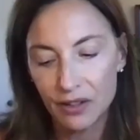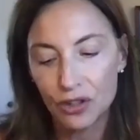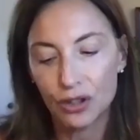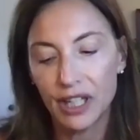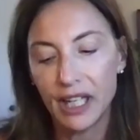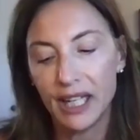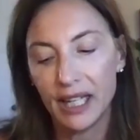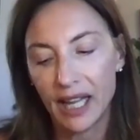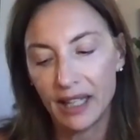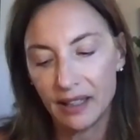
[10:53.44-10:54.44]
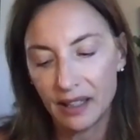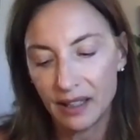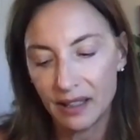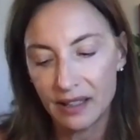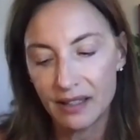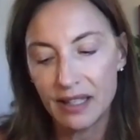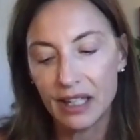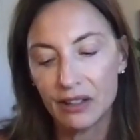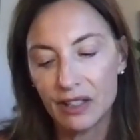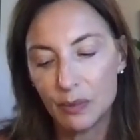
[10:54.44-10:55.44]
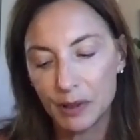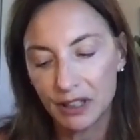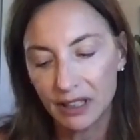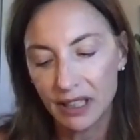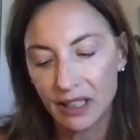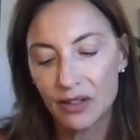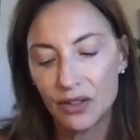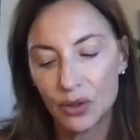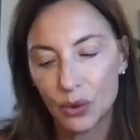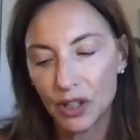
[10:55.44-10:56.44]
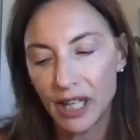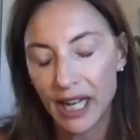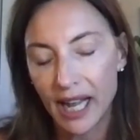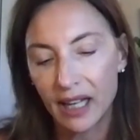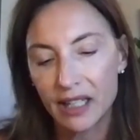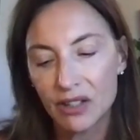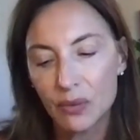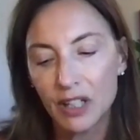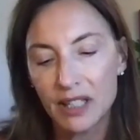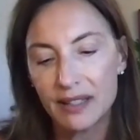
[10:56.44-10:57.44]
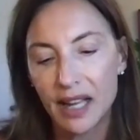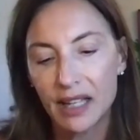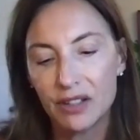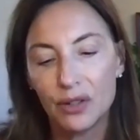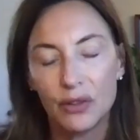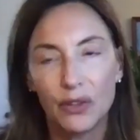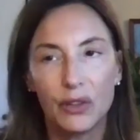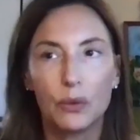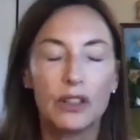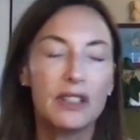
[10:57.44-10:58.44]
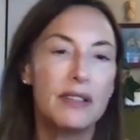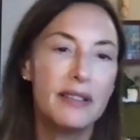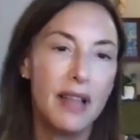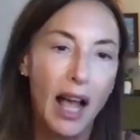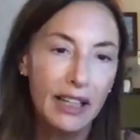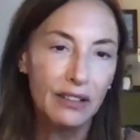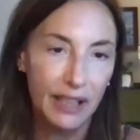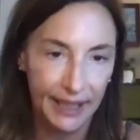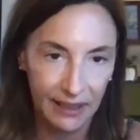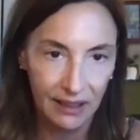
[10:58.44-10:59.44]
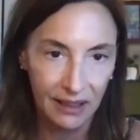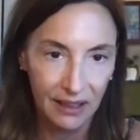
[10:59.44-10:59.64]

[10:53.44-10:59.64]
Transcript: street and the secrets building the story. And I just want to say too, that the word siren